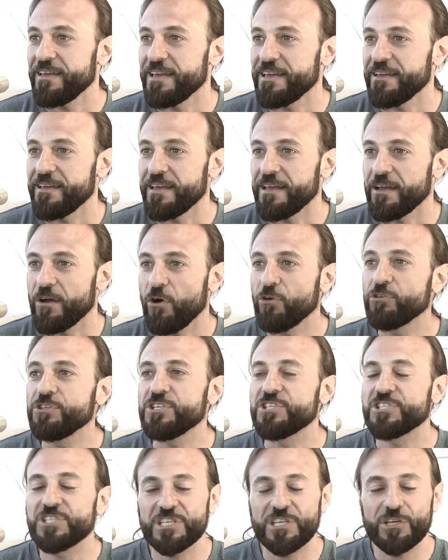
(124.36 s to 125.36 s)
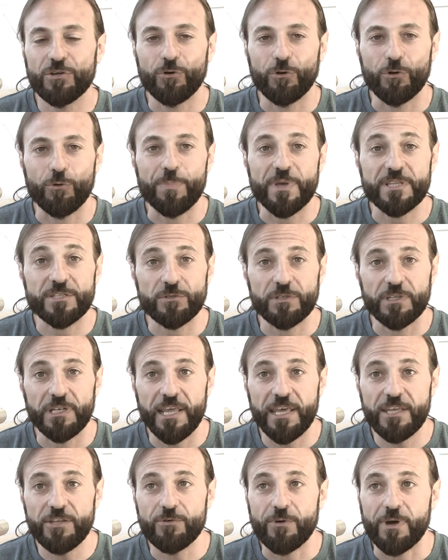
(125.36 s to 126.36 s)
Every single piece of
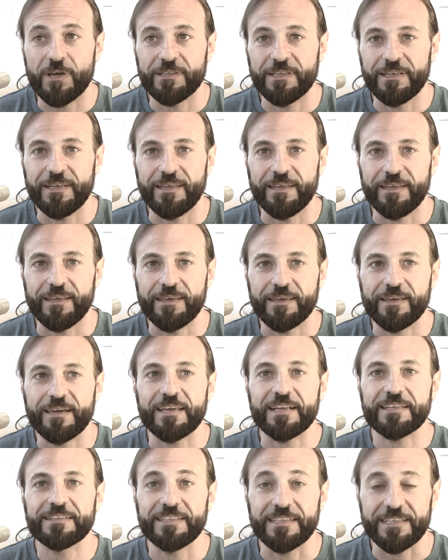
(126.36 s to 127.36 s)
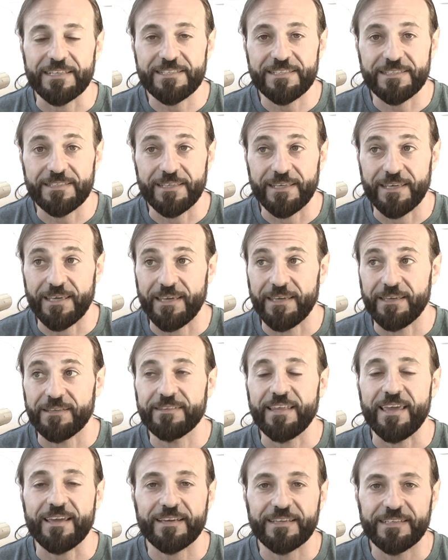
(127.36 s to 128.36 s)
wood has technical
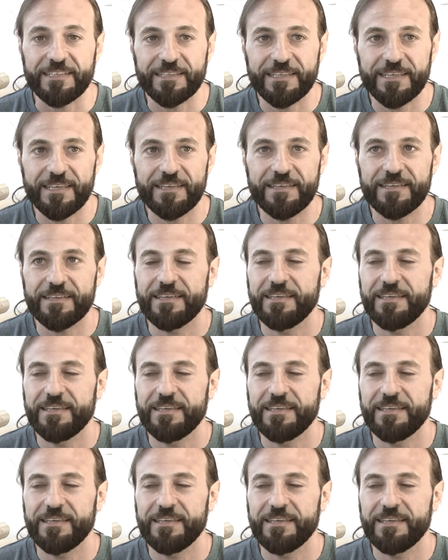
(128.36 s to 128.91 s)
qualities